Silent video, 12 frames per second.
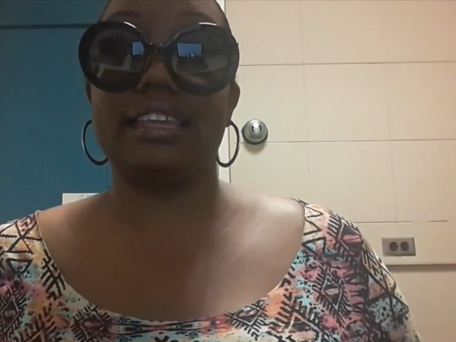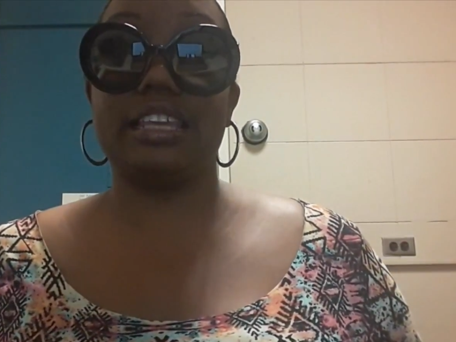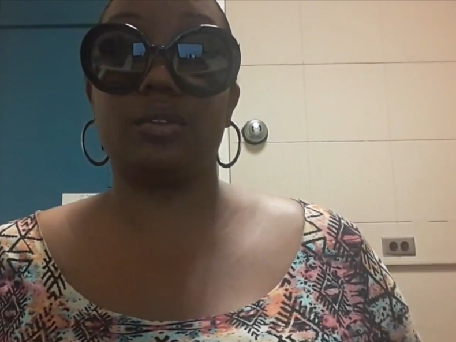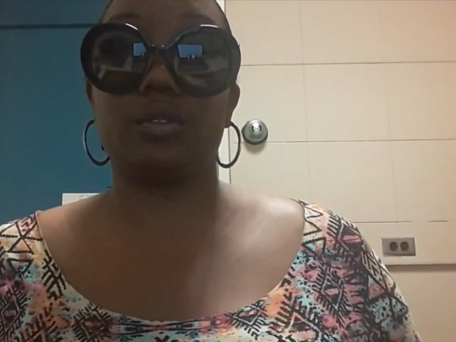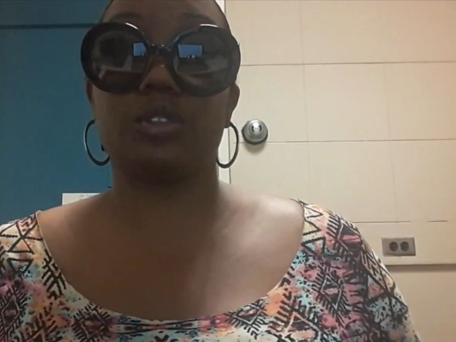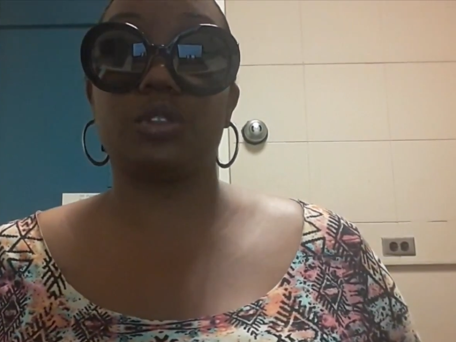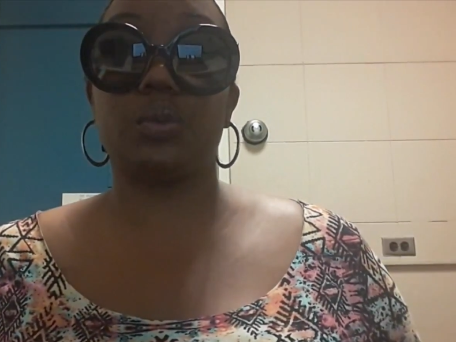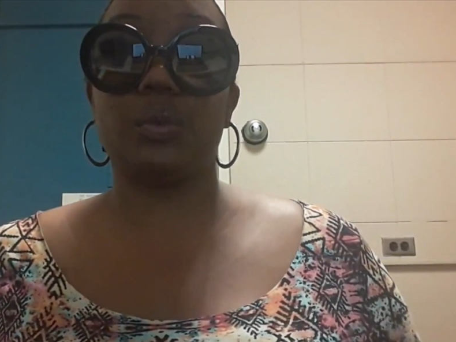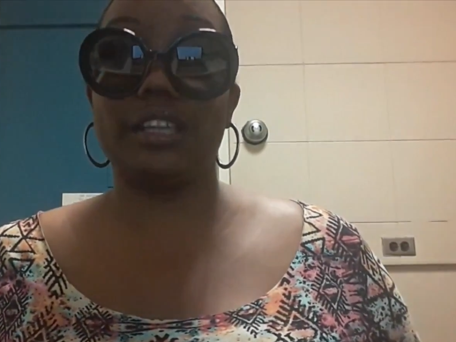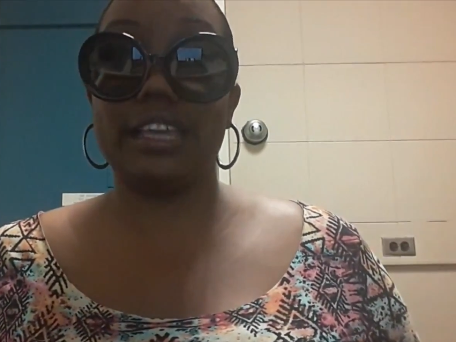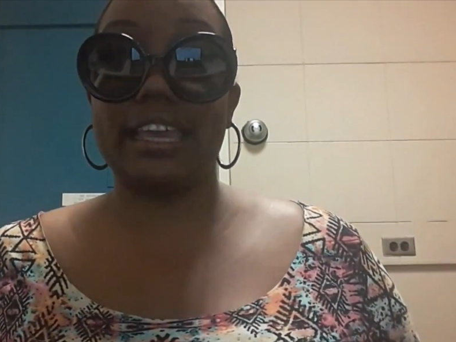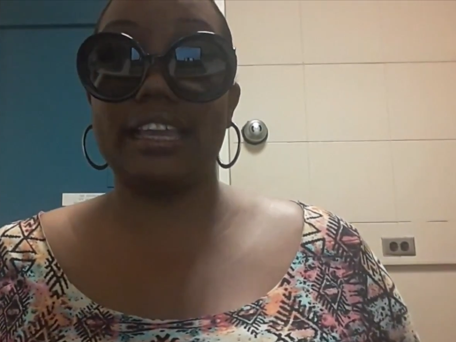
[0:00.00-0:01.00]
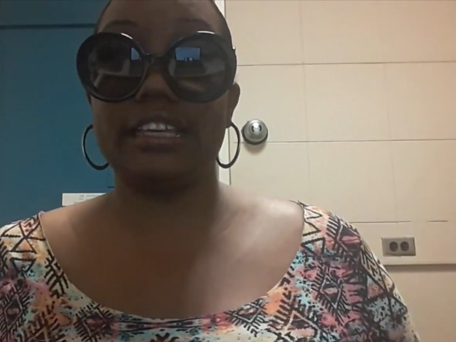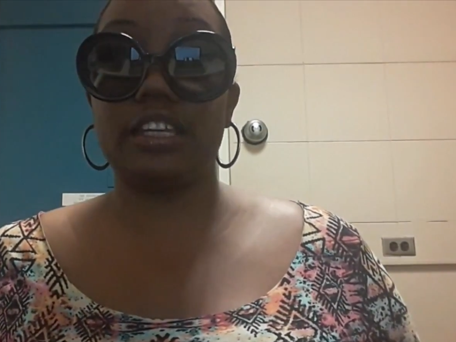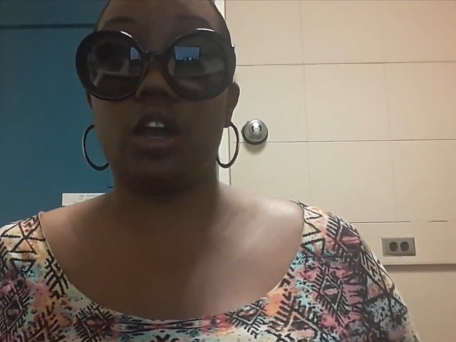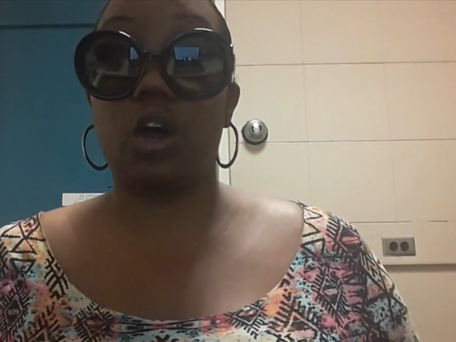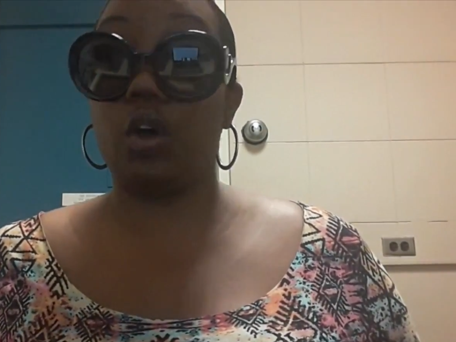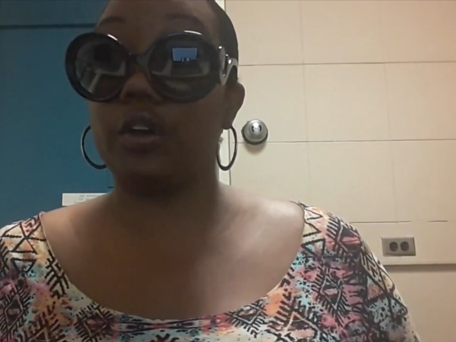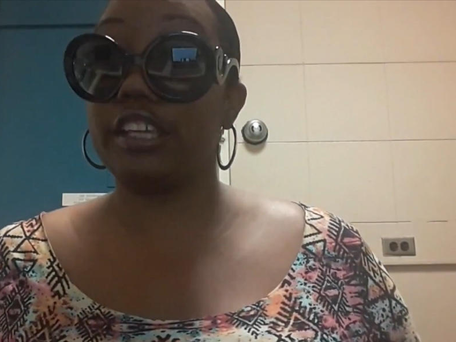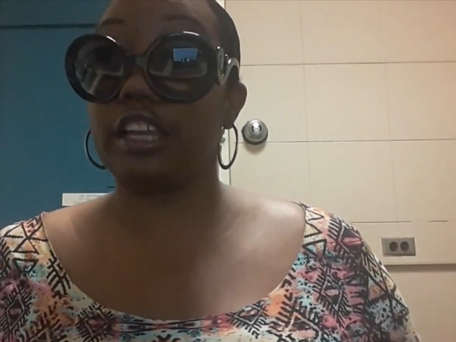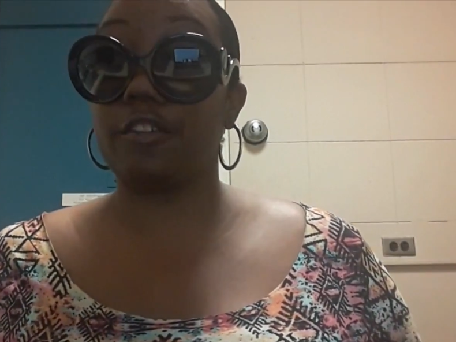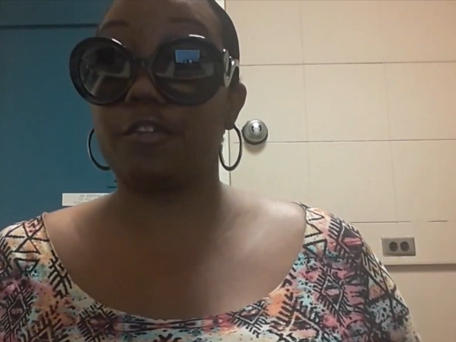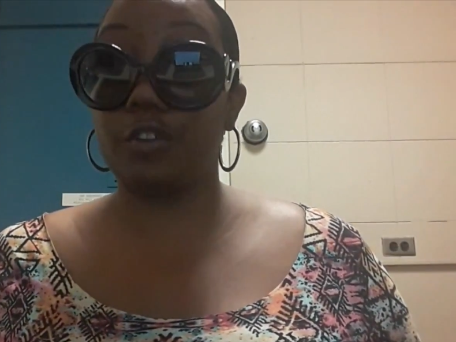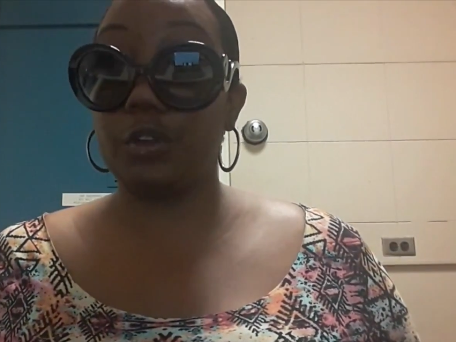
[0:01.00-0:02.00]
equals 28. Only
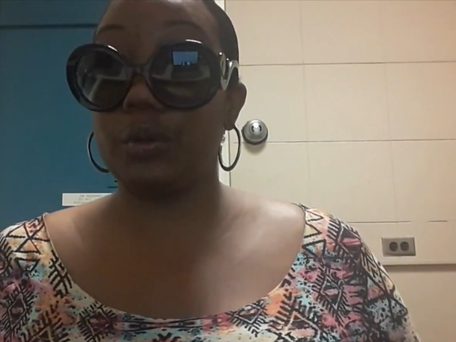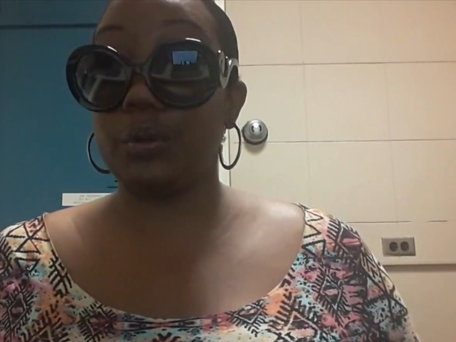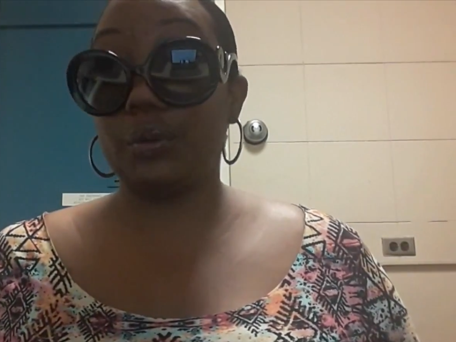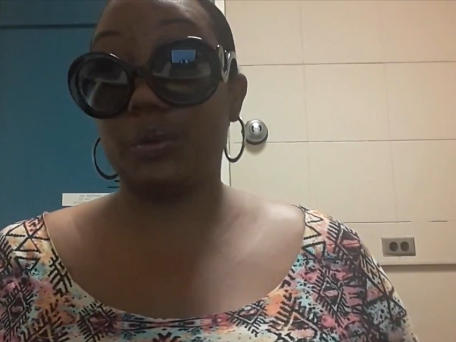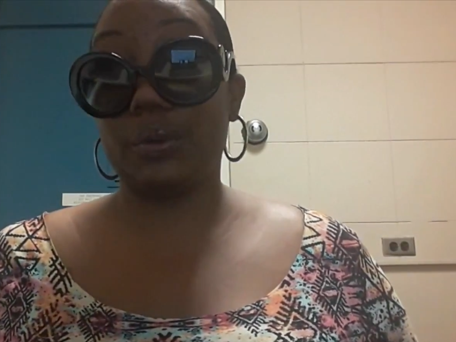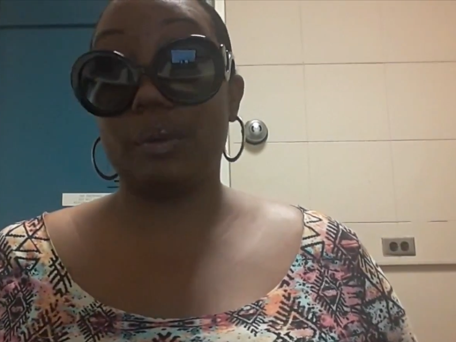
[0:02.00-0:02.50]
a few